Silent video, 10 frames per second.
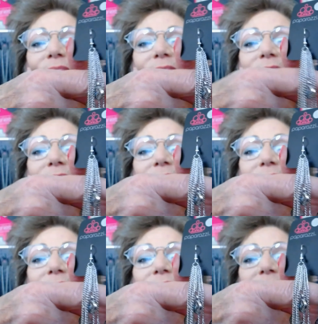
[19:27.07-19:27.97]

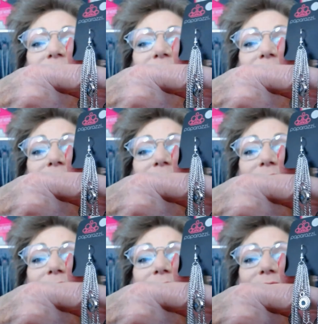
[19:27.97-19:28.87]

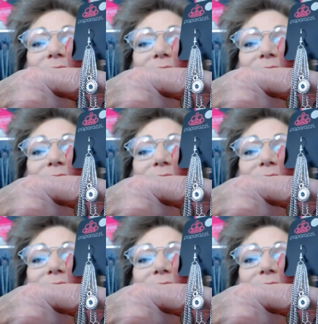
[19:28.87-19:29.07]
No one is speaking in this clip.